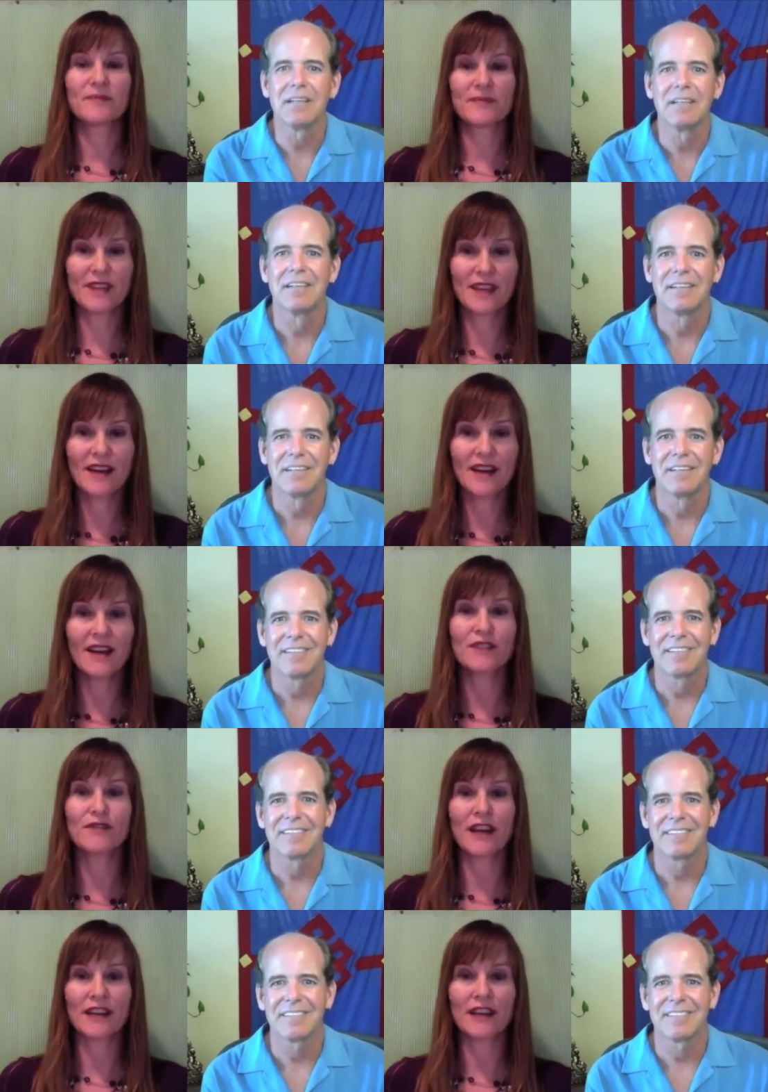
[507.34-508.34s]
Speaker 1: Yeah, and
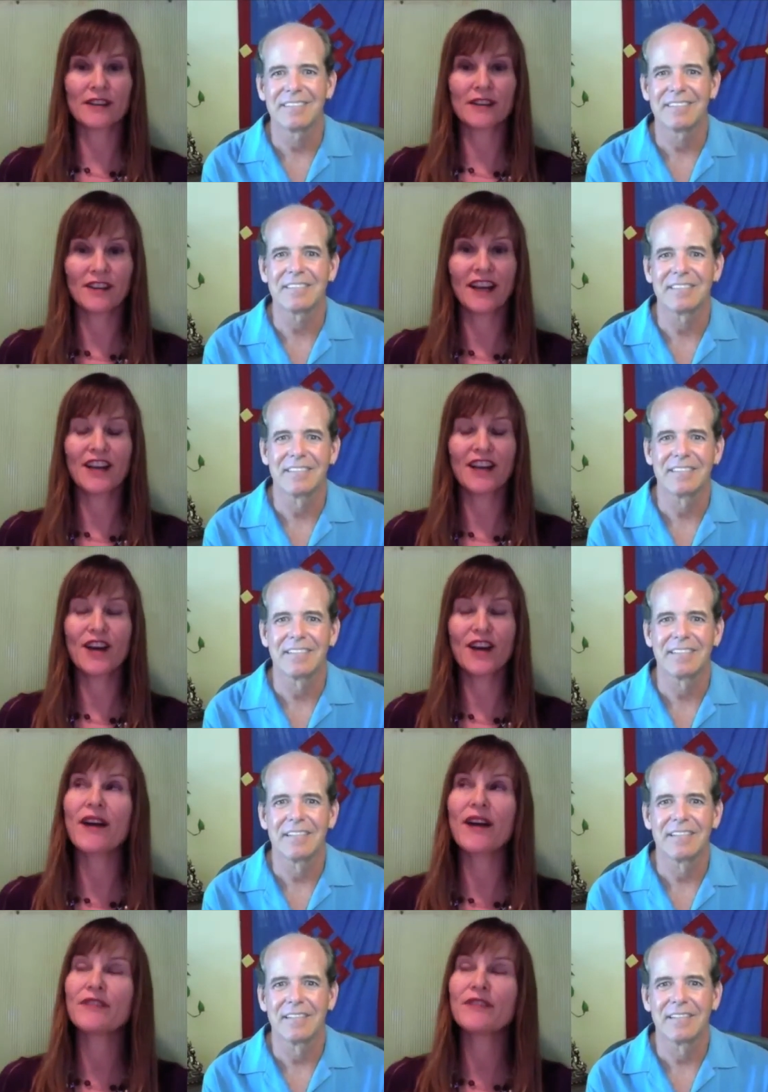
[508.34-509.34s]
vital. I know
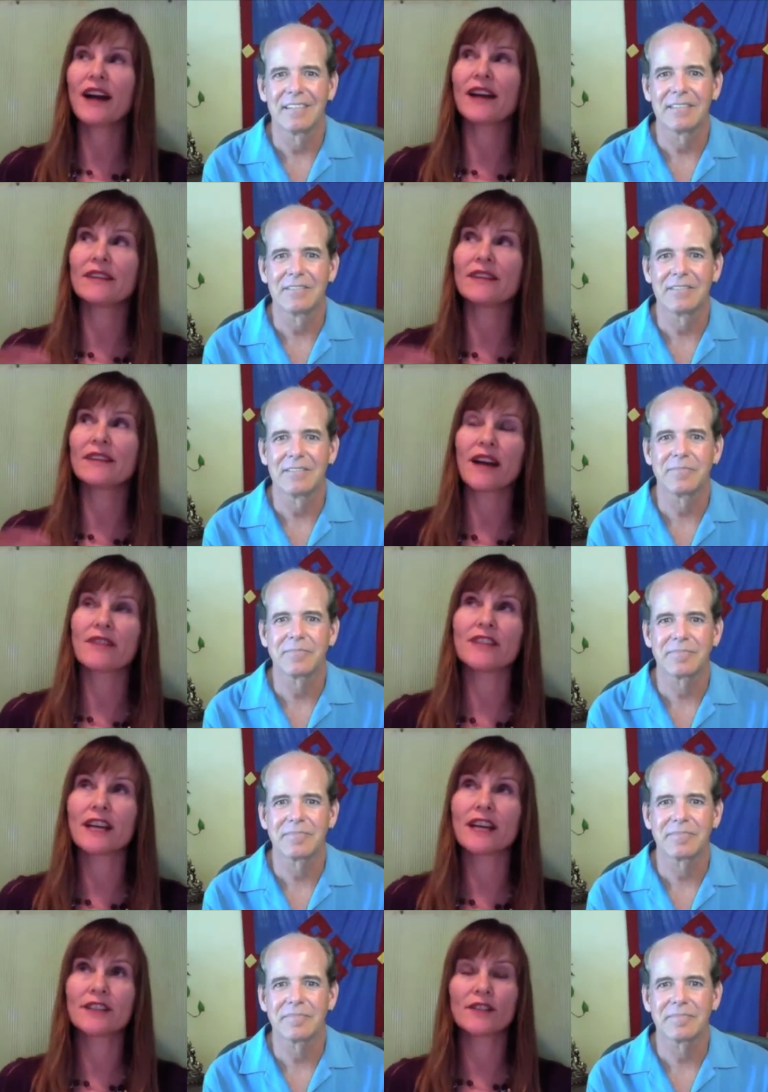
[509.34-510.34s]
I've I, I've
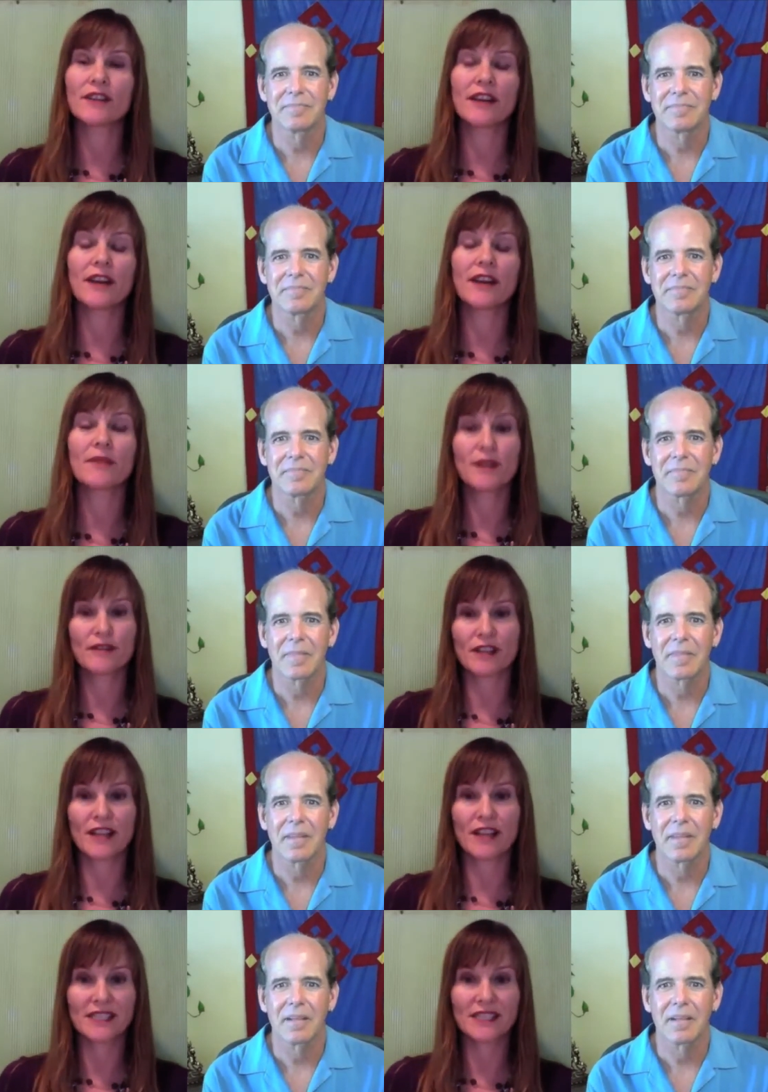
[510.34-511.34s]
done a number of
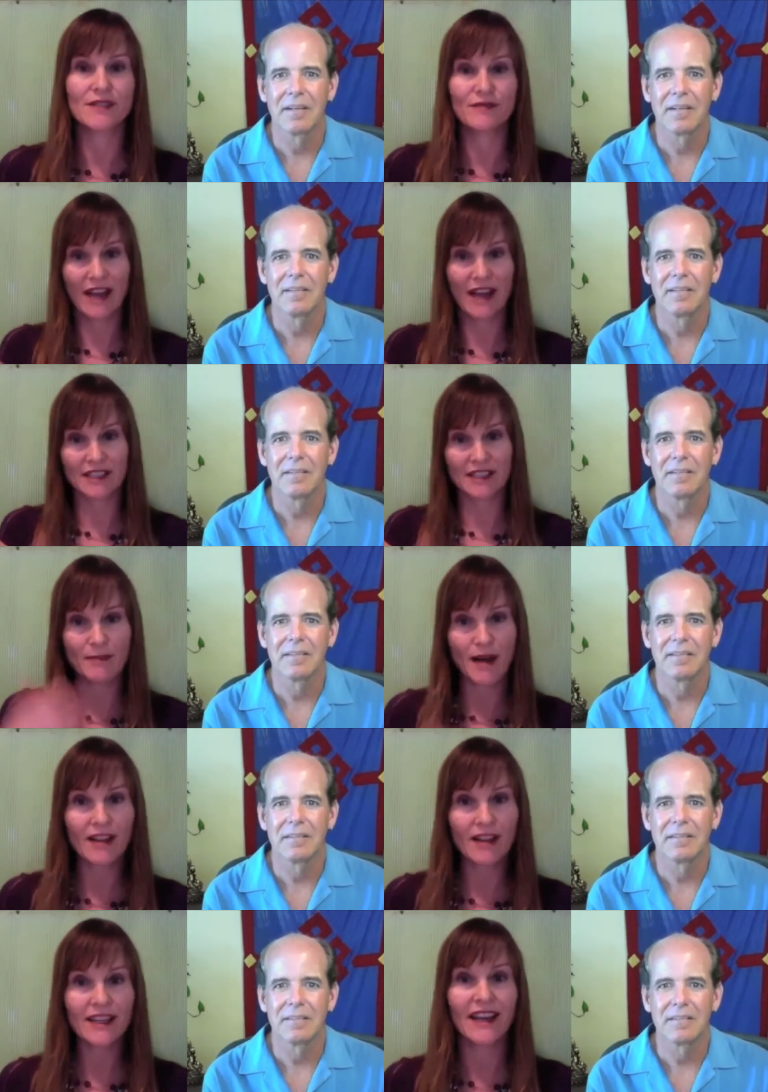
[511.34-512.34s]
cleanses. In fact, in
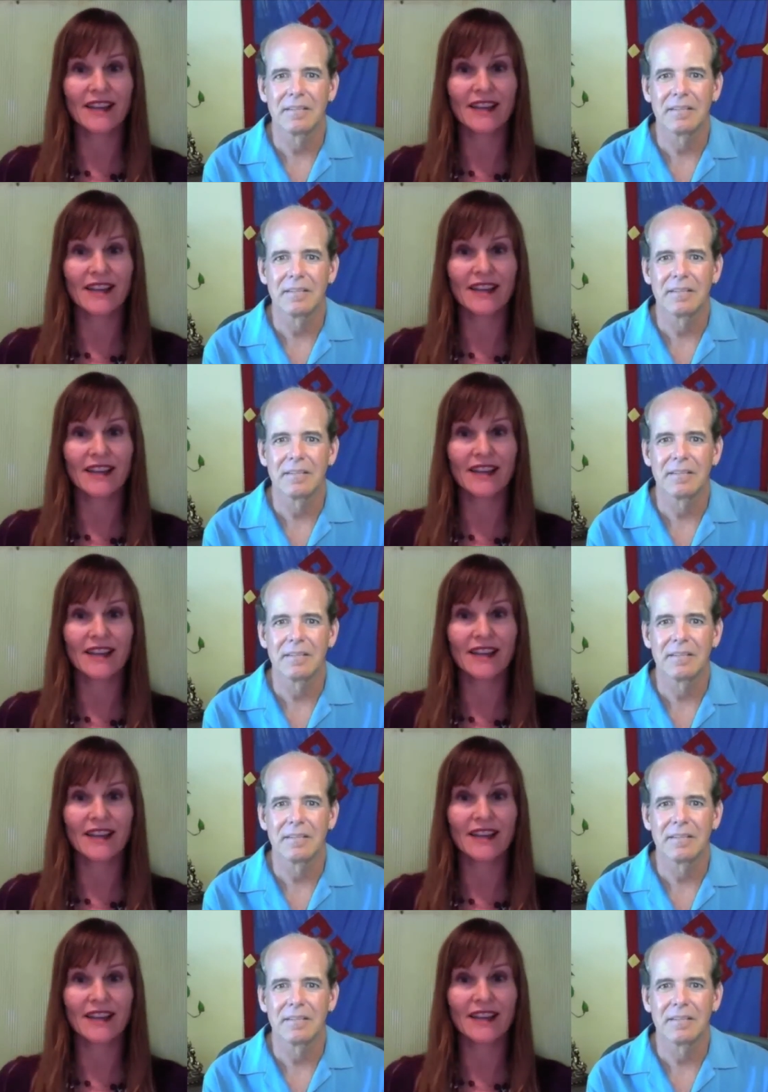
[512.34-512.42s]
Bali, I